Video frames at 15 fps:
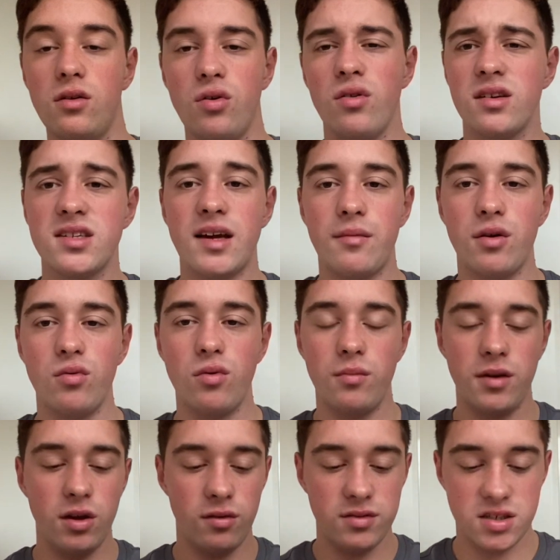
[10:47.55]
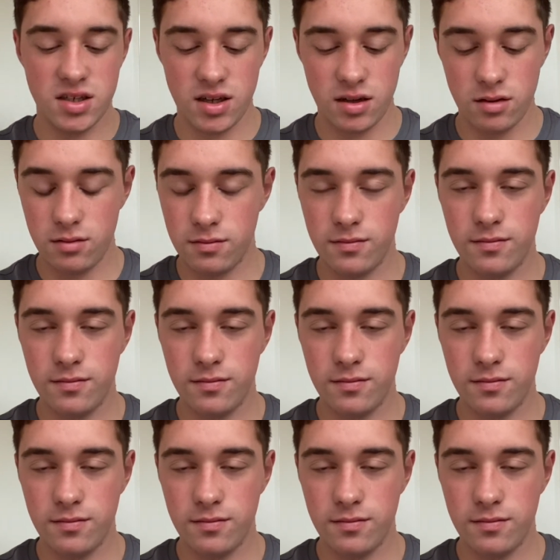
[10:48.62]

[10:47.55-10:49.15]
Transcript: Your examiner will be obviously